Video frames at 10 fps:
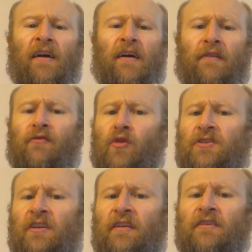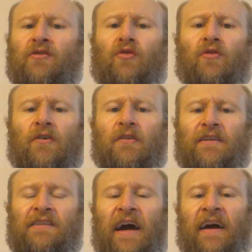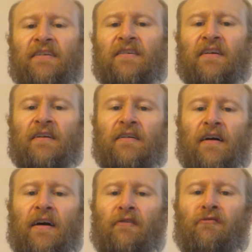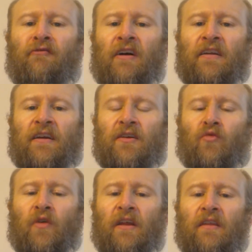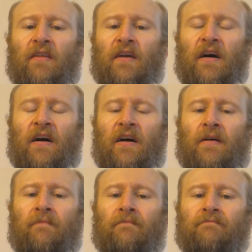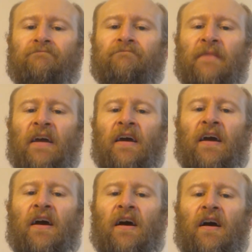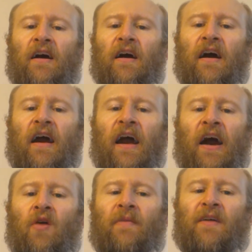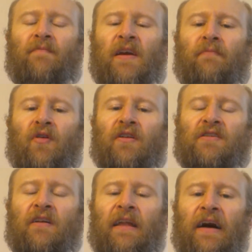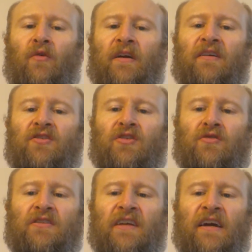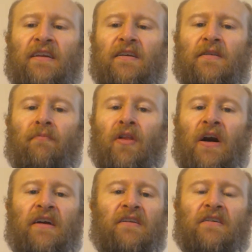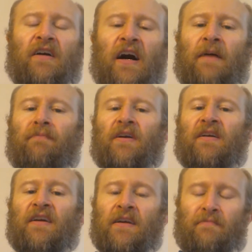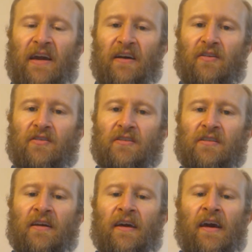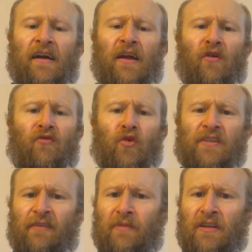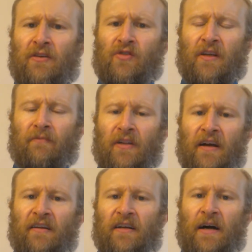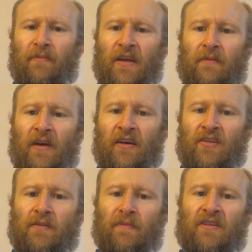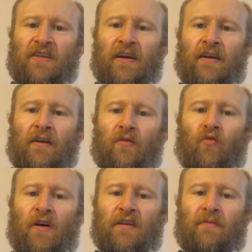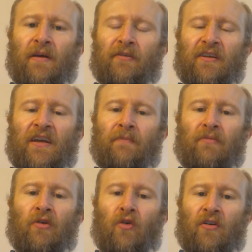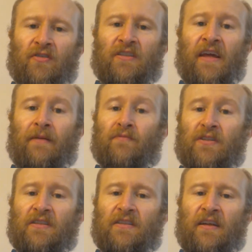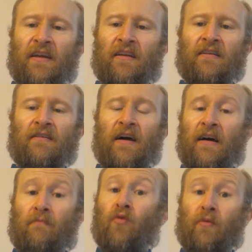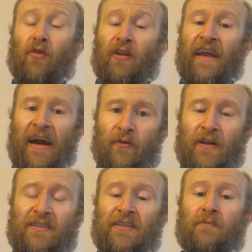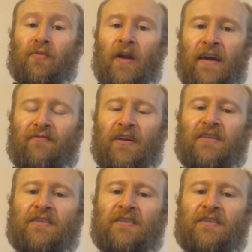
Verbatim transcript: Unfortunately, Google is acting uh, funny with um, how many people it's allowing to send blind copy emails. Now, of course, I've been using blind copy emails because I want to be able to keep you all's names and, um, more importantly, addresses private.